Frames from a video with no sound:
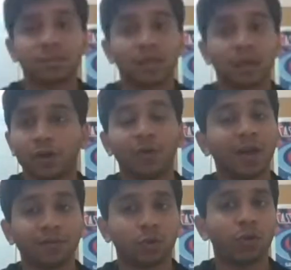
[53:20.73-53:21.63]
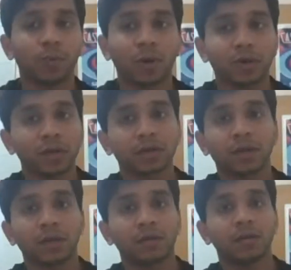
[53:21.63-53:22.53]
this is how you will have to go about
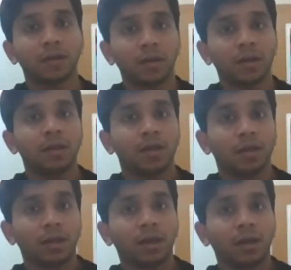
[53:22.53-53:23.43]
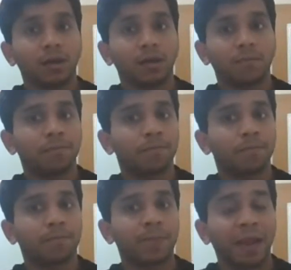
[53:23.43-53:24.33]
it. Uh,
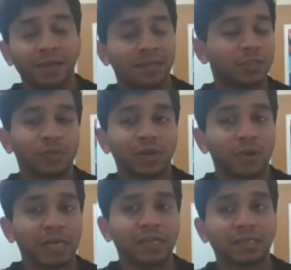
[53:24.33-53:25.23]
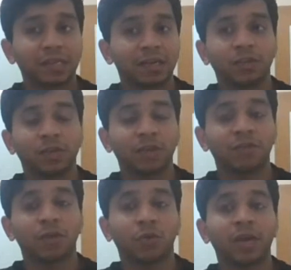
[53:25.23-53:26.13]
and this will really tell you,
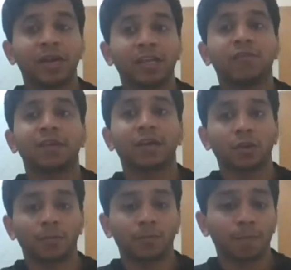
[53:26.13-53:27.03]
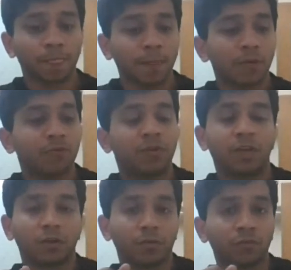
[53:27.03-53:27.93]
give you a good idea of like you know
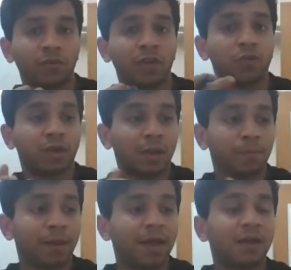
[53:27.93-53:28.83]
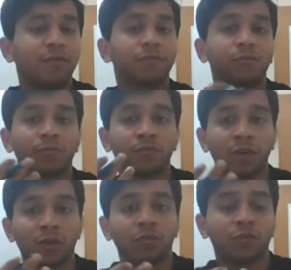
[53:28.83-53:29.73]
where where you can apply,
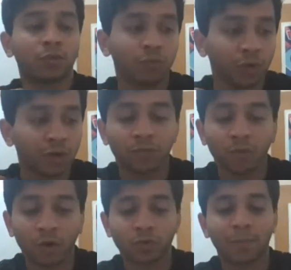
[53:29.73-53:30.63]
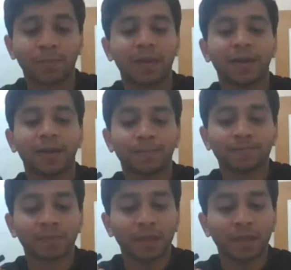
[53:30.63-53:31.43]
where you, you would want to apply.